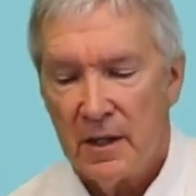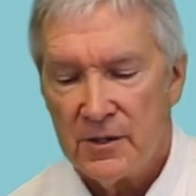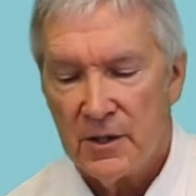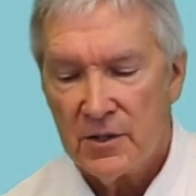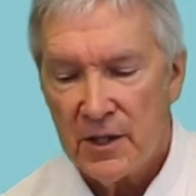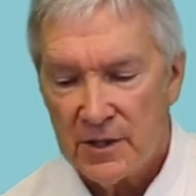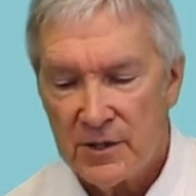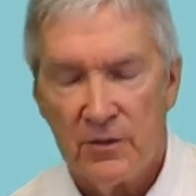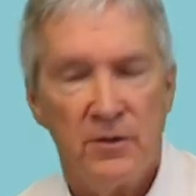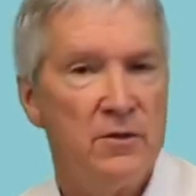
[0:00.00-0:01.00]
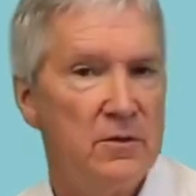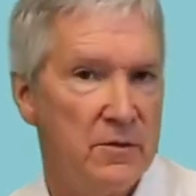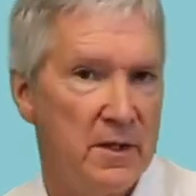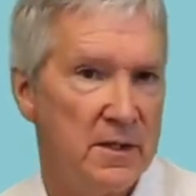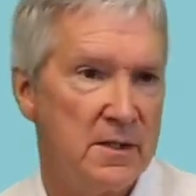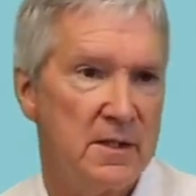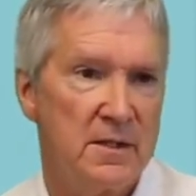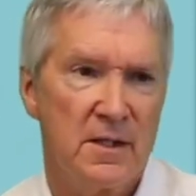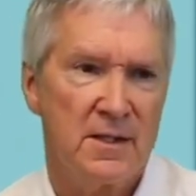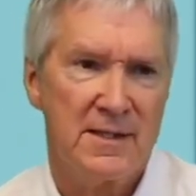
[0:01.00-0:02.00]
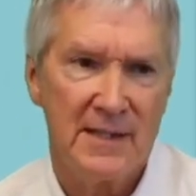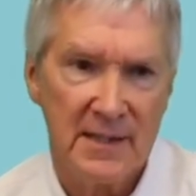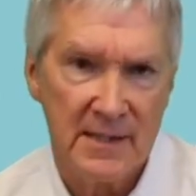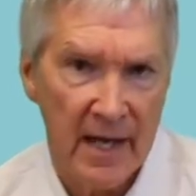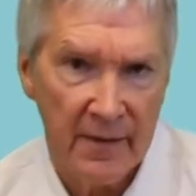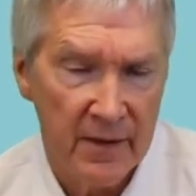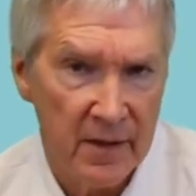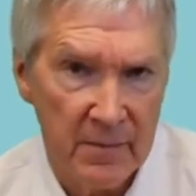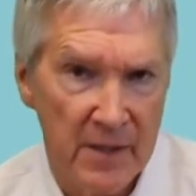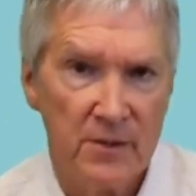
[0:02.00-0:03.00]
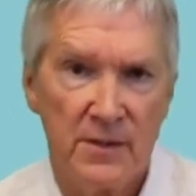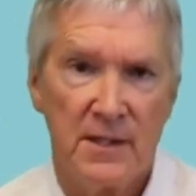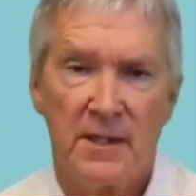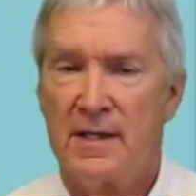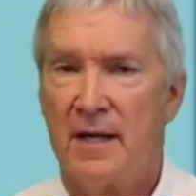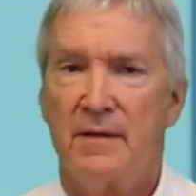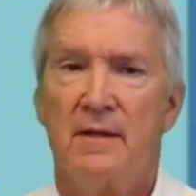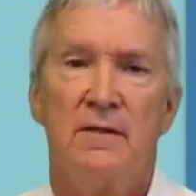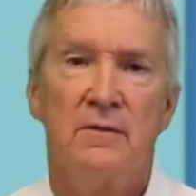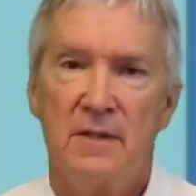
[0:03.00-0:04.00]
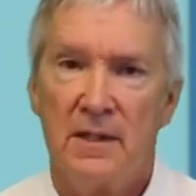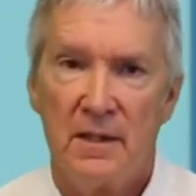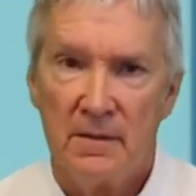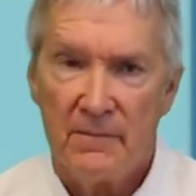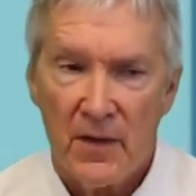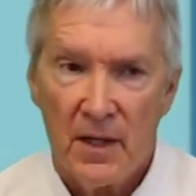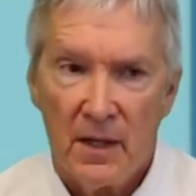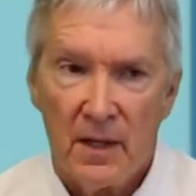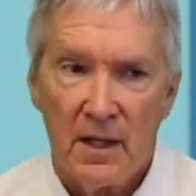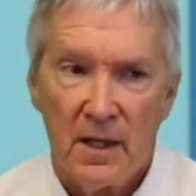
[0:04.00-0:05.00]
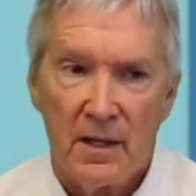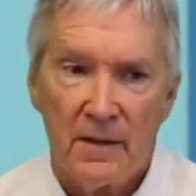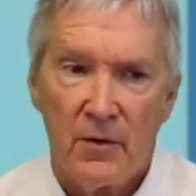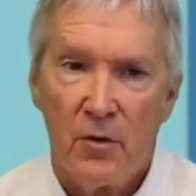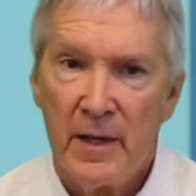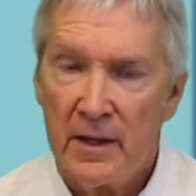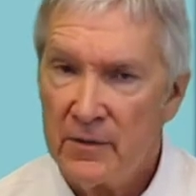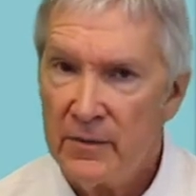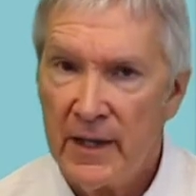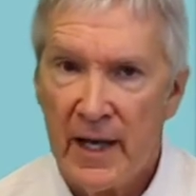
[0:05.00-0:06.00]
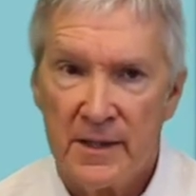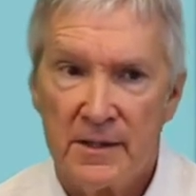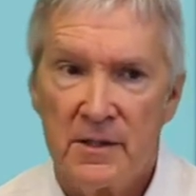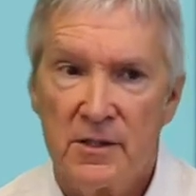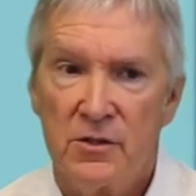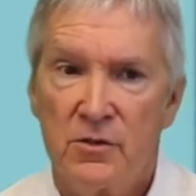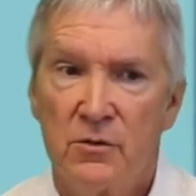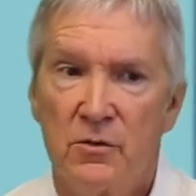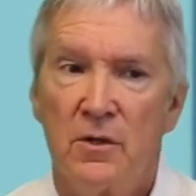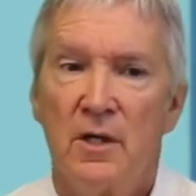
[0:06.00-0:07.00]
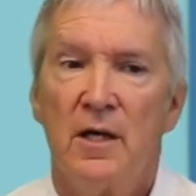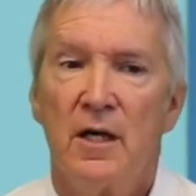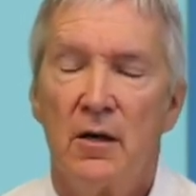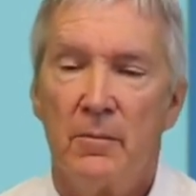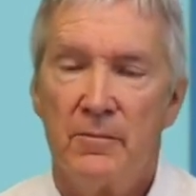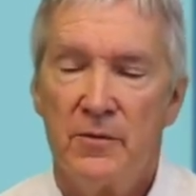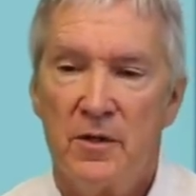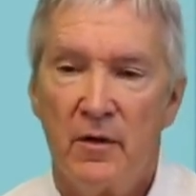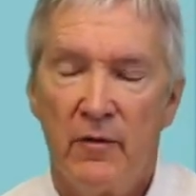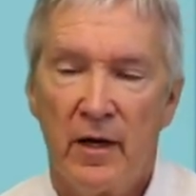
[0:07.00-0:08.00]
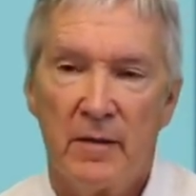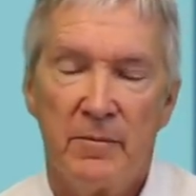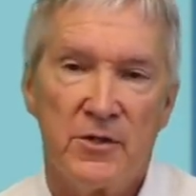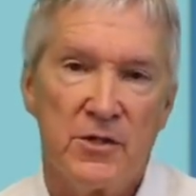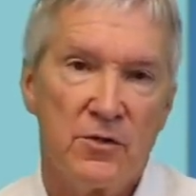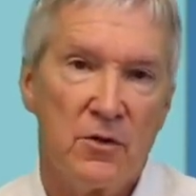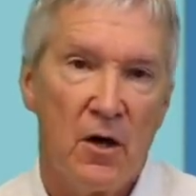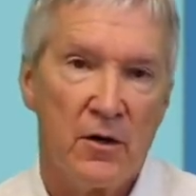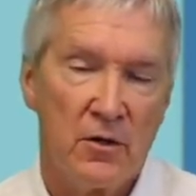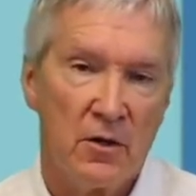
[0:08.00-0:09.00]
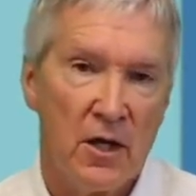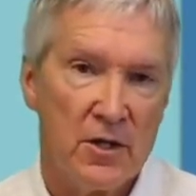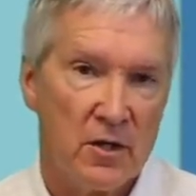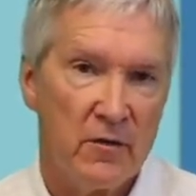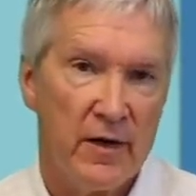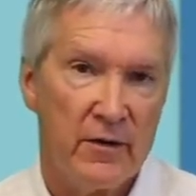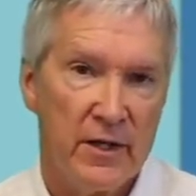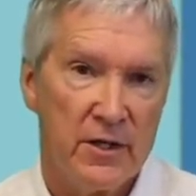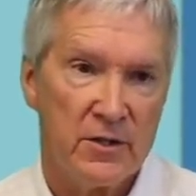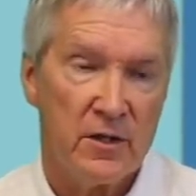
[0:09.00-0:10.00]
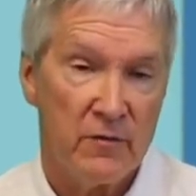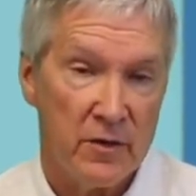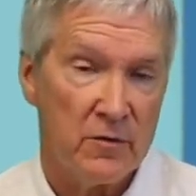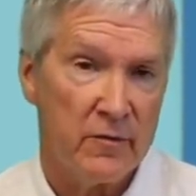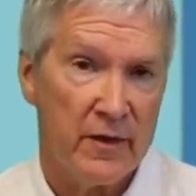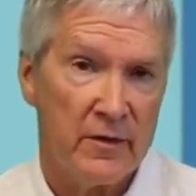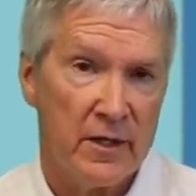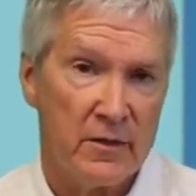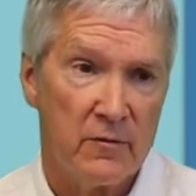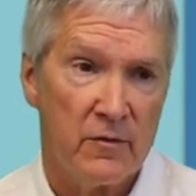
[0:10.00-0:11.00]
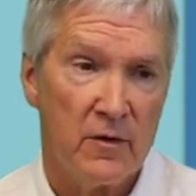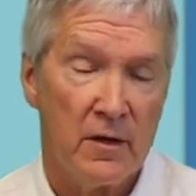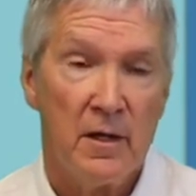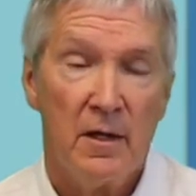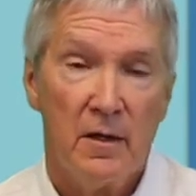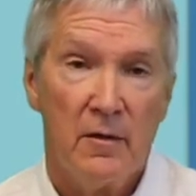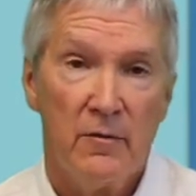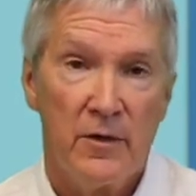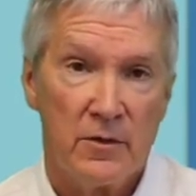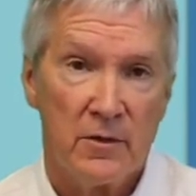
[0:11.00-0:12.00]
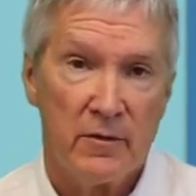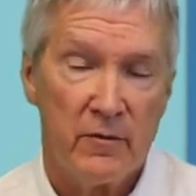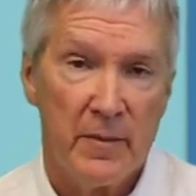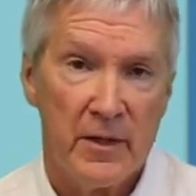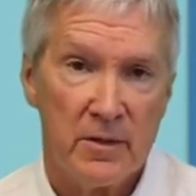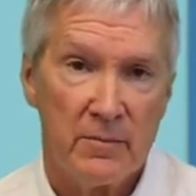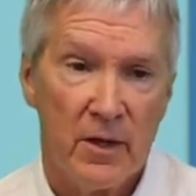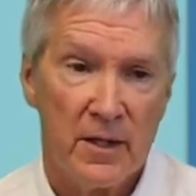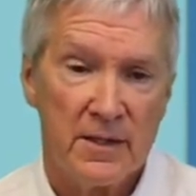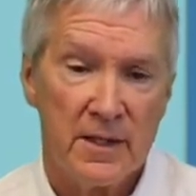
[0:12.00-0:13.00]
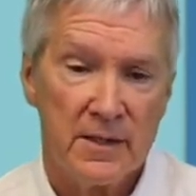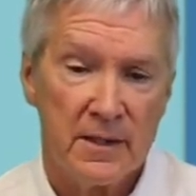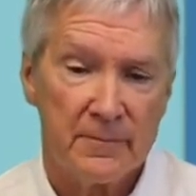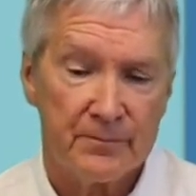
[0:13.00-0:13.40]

suggest certain nutrients such as zeaxanthin, mesozeaxanthin, lutein, omega-3 acids to help develop a strong neurological foundation and visual foundation for visual information processing.